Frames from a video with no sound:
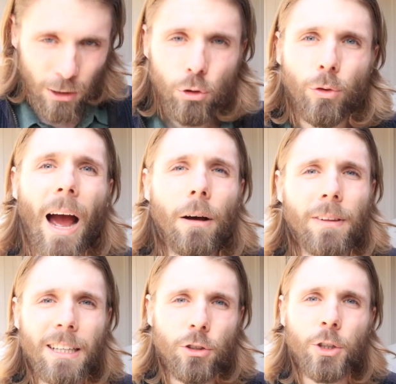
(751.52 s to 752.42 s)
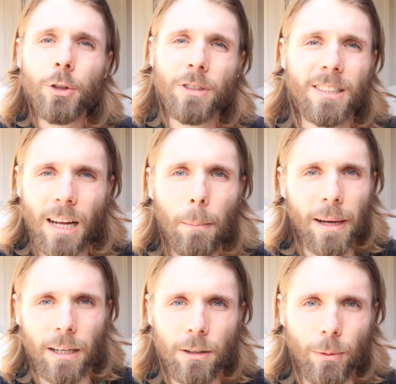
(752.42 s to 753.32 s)
traveling to your
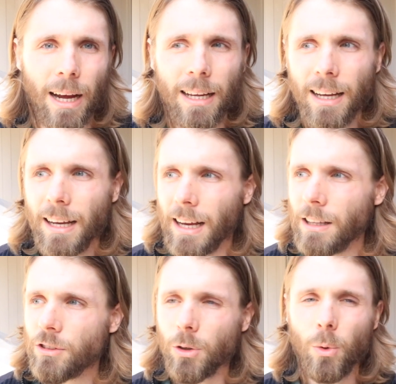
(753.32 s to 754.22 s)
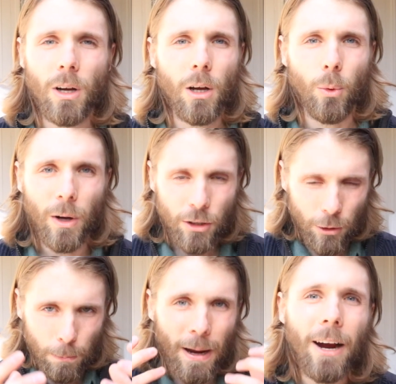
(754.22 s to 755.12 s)
stomach, right? And so when
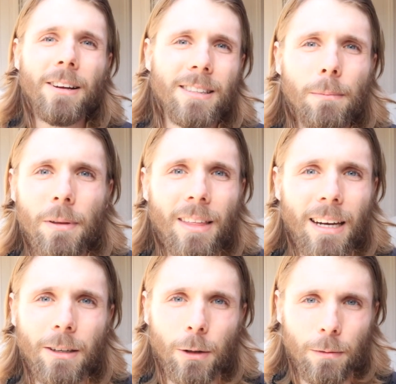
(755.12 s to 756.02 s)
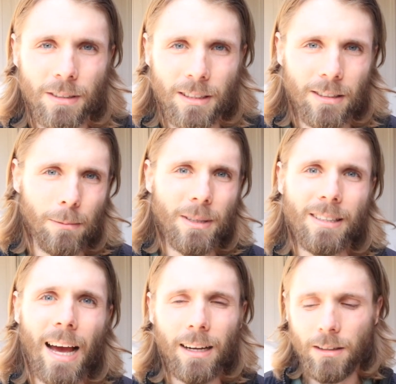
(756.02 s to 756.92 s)
your parasympathetic nervous system is
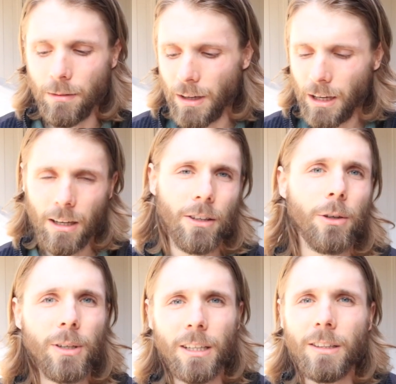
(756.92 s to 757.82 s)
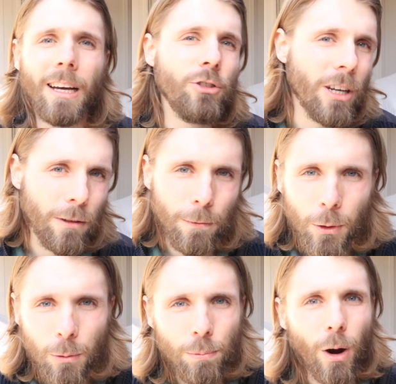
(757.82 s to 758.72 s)
active, you can digest
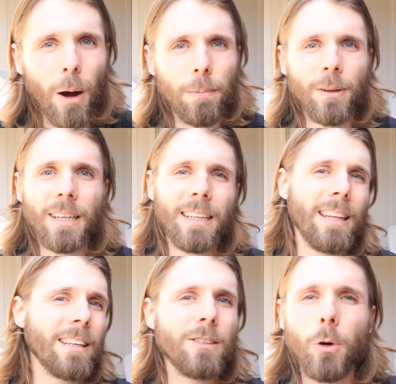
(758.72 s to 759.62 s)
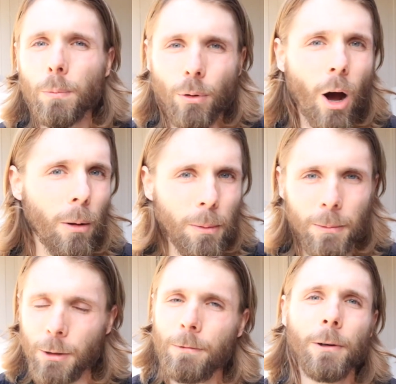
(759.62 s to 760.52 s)
food properly. That's no
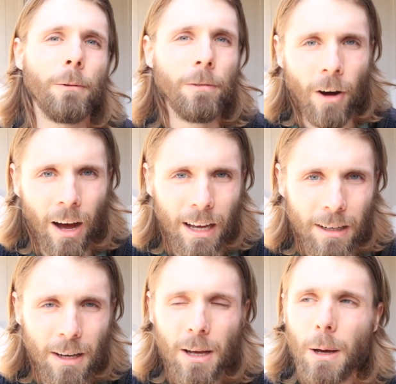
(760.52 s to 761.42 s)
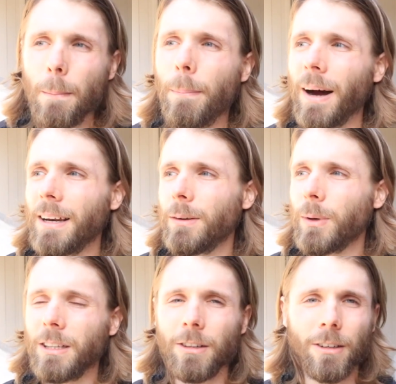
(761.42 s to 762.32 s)
problem. You feel fine. But
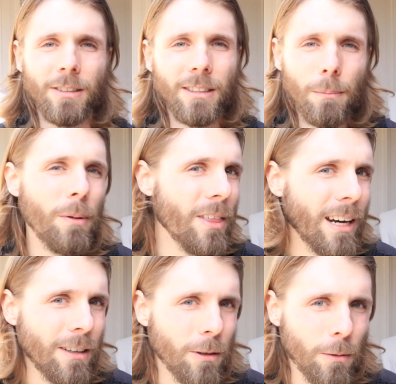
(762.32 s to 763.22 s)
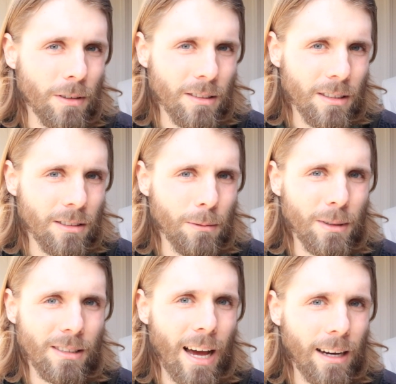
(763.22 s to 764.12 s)
when your sympathetic nervous system
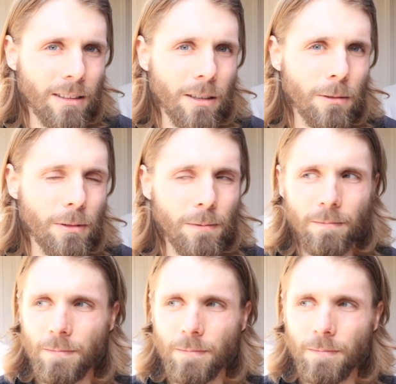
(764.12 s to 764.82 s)
is active,